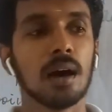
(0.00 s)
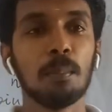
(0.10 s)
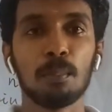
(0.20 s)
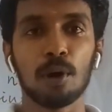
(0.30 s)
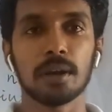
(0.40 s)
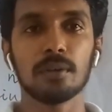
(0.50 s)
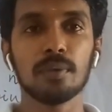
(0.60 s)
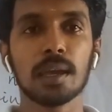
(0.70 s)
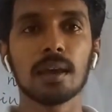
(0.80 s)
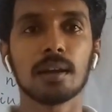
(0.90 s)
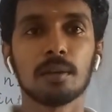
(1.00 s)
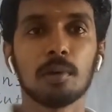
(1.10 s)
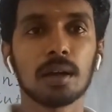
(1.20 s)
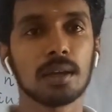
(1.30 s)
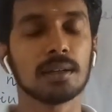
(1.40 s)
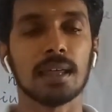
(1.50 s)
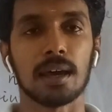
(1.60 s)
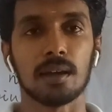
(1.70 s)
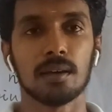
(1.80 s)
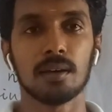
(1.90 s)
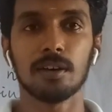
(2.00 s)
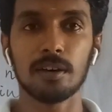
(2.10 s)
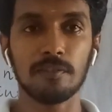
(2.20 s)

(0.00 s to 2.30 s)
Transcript: a point. We can remark it there.